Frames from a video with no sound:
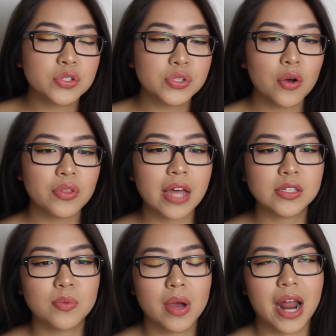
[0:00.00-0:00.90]
So
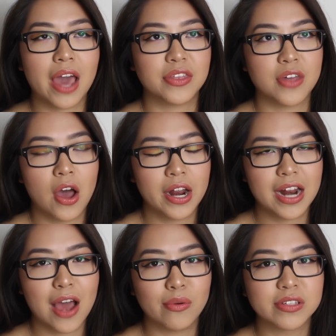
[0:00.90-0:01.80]
that's what I thought,
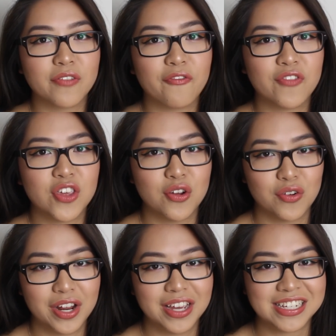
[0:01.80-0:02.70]
and I was
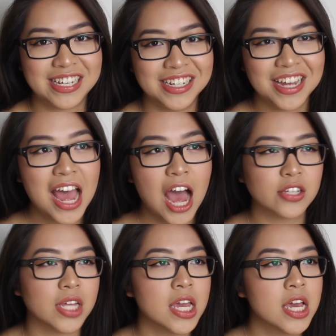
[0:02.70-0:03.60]
furious. I
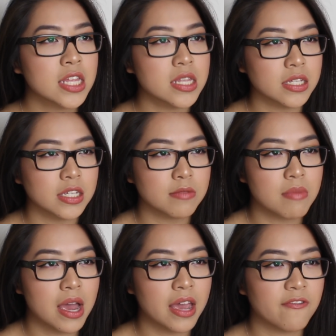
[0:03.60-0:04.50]
was like, this is
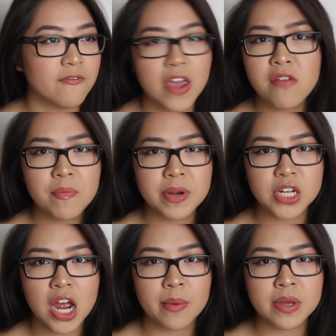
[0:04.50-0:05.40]
my favorite
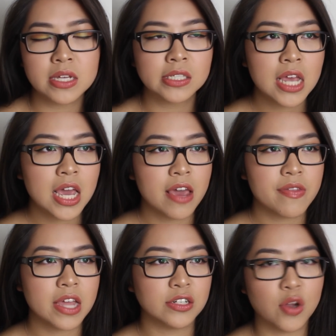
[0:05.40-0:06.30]
pajamas.
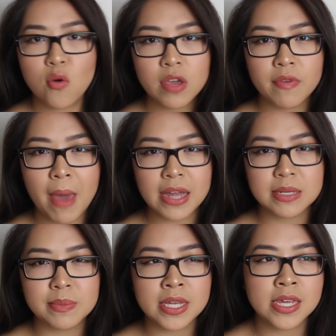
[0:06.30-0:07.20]
If they don't give it back
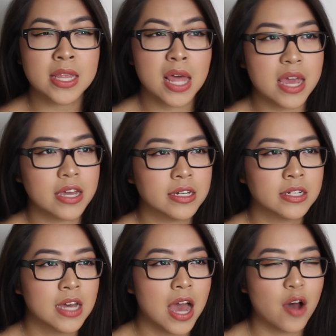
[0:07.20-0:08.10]
to me, like,
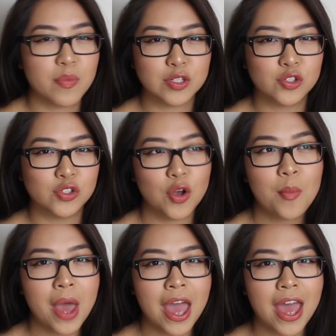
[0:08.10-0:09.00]
I'll be
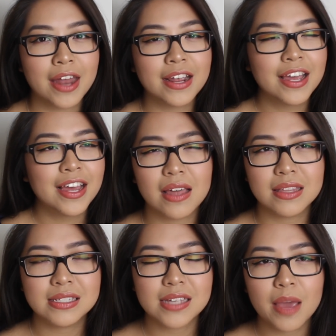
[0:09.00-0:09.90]
so mad.
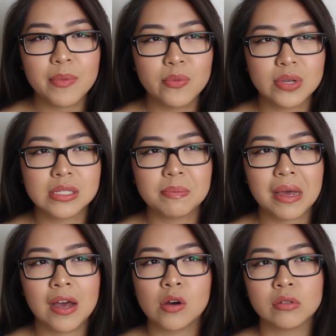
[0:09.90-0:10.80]
At this time, it was
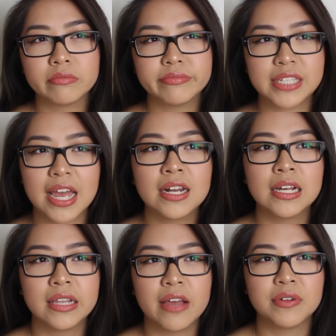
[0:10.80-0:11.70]
about
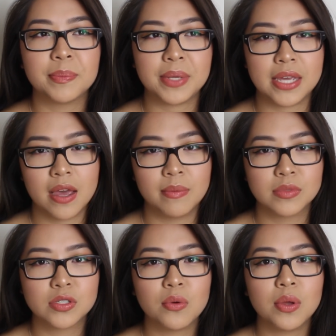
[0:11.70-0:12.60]
10, 11
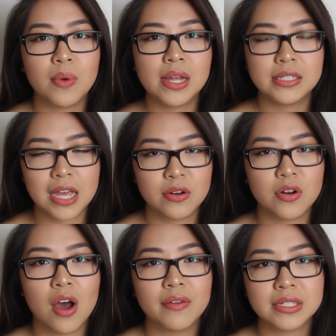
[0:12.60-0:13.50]
p.m. So we went down,
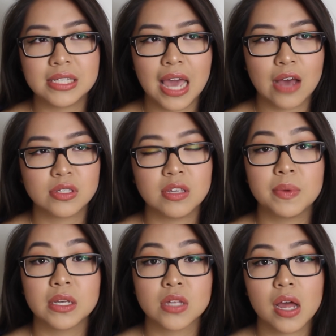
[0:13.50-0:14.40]
and obviously
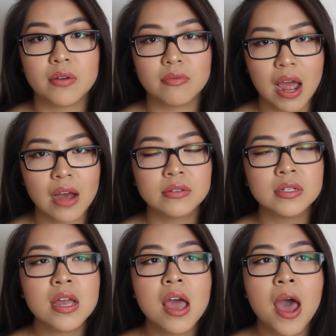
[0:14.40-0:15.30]
housekeeping is not around.